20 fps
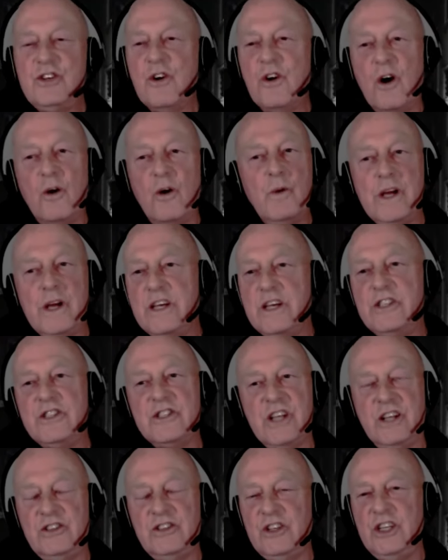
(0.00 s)
got a wicked
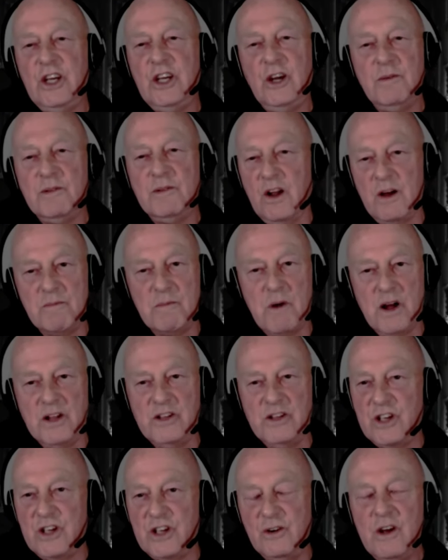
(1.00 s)
sense of humor like mine.
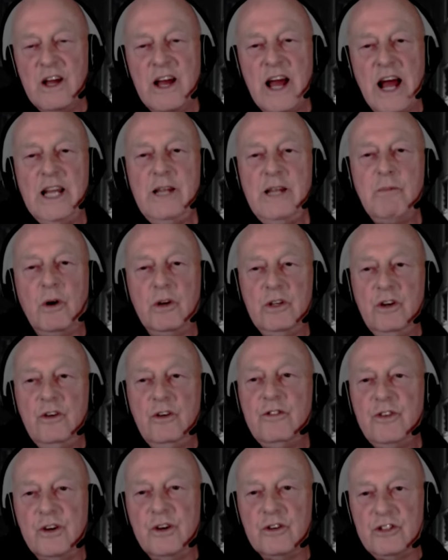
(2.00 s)
So anybody who
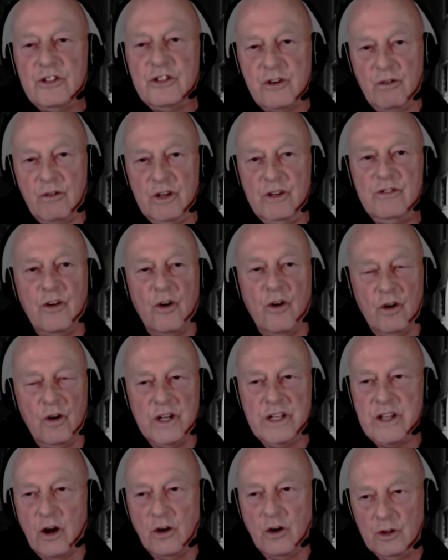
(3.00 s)
feels sorry for
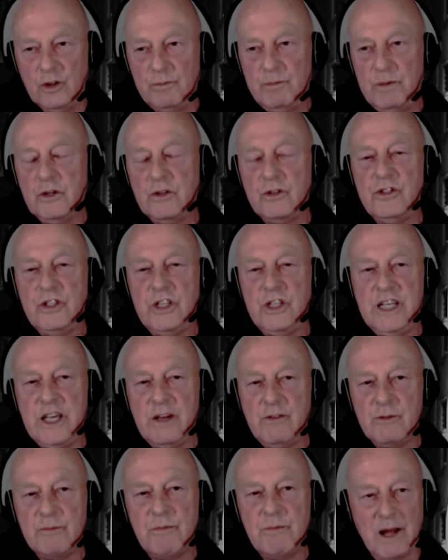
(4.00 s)
her, don't, because she
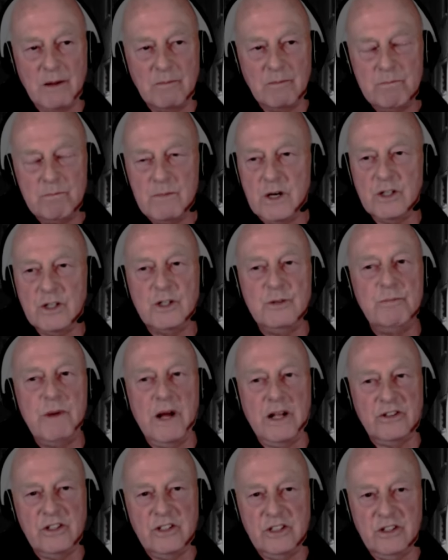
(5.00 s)
gives back much
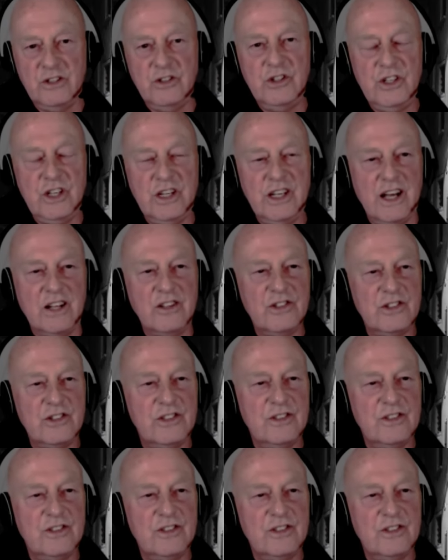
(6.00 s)
better than she gets.